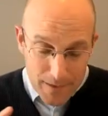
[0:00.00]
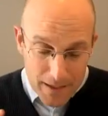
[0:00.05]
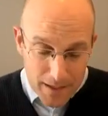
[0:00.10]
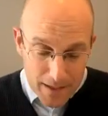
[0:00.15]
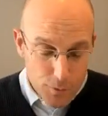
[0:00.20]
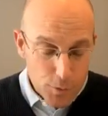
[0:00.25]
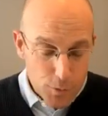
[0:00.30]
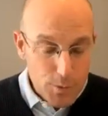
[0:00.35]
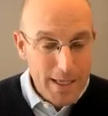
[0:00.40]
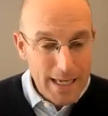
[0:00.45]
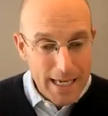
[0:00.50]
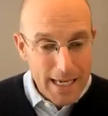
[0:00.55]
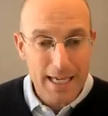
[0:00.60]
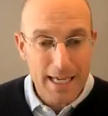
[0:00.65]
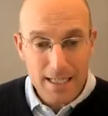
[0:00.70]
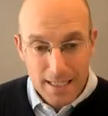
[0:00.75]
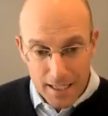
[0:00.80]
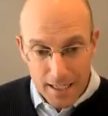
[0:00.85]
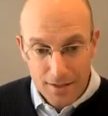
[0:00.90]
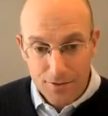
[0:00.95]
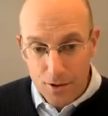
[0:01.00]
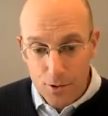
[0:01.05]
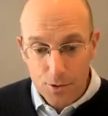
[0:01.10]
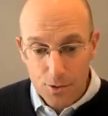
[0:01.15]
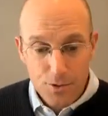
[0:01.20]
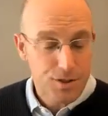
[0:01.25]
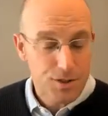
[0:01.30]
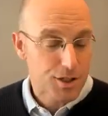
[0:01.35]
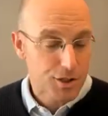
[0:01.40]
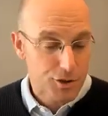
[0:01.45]
If you can't get
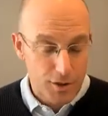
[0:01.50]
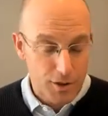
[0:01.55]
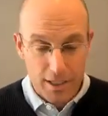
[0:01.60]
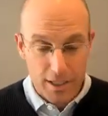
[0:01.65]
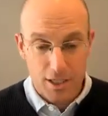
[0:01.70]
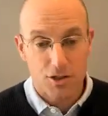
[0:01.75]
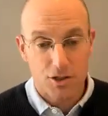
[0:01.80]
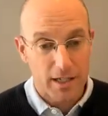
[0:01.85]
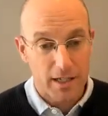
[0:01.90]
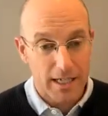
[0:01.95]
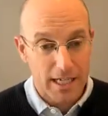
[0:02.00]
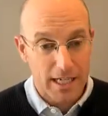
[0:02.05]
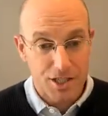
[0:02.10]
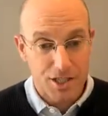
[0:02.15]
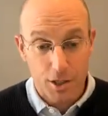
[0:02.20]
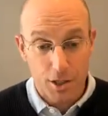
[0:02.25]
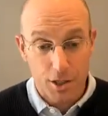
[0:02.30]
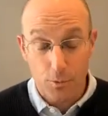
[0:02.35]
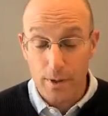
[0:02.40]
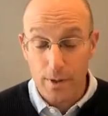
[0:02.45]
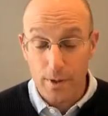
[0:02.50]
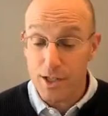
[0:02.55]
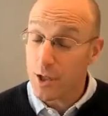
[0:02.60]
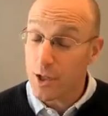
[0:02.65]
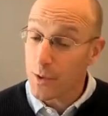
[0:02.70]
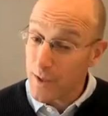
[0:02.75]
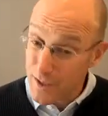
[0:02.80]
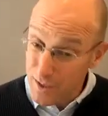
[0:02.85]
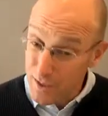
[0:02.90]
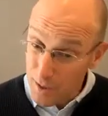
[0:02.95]
those, the triglyceride HDL ratio
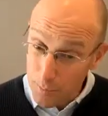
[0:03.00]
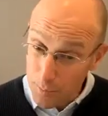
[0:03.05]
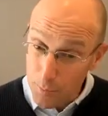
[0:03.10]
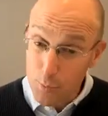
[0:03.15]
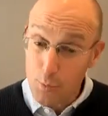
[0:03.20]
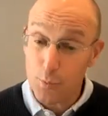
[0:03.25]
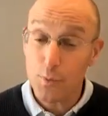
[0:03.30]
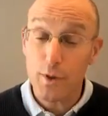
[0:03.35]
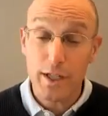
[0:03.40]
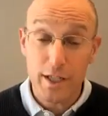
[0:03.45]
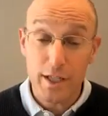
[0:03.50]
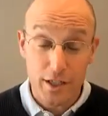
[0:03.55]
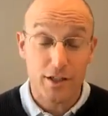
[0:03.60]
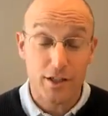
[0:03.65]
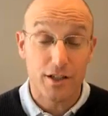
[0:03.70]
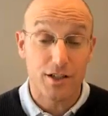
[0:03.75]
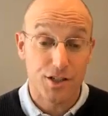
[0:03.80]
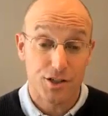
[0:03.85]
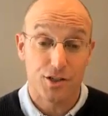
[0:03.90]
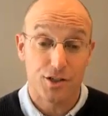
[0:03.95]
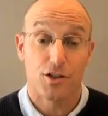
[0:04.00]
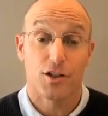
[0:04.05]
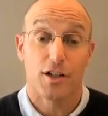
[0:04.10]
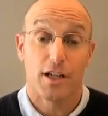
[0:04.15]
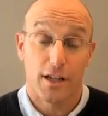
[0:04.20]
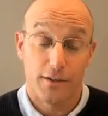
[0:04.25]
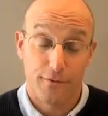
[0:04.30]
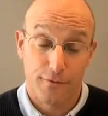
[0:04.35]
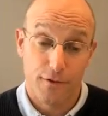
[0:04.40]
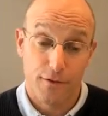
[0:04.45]
is a pretty good
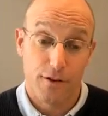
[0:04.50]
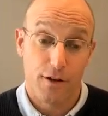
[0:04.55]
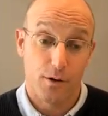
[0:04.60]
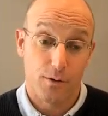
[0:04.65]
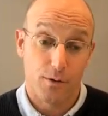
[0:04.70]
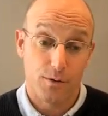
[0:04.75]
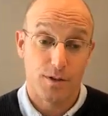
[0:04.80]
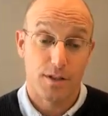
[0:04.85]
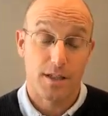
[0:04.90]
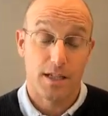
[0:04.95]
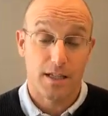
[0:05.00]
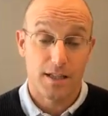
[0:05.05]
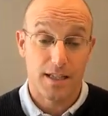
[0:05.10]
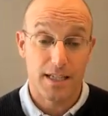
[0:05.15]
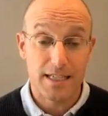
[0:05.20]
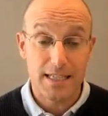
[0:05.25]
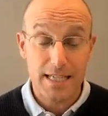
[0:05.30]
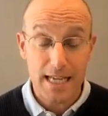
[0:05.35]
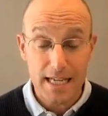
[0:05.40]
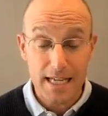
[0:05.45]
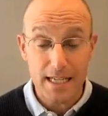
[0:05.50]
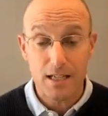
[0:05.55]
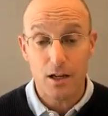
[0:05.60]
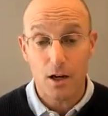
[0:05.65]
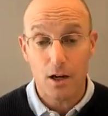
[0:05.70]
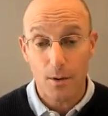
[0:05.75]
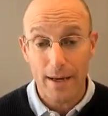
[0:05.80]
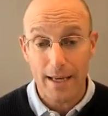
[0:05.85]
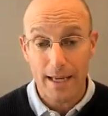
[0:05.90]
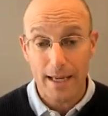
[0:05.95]
surrogate for those. They they tend to
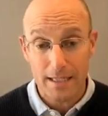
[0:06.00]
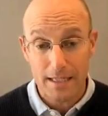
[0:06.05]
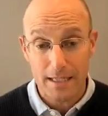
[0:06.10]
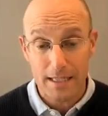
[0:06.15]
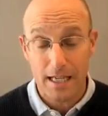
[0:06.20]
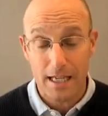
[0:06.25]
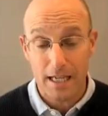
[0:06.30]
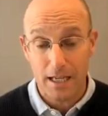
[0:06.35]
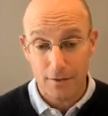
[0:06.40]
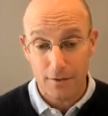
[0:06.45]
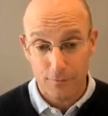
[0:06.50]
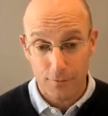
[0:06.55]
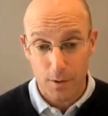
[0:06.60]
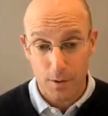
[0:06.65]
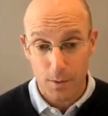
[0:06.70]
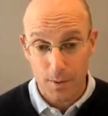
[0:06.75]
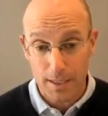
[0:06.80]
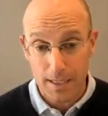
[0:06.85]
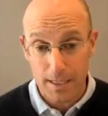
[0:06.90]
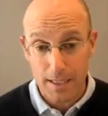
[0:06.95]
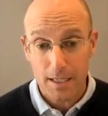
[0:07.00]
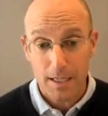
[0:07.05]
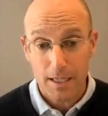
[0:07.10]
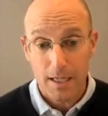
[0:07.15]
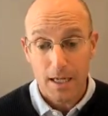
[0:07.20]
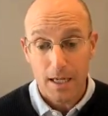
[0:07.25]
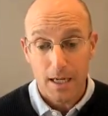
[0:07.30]
go hand in hand frequently.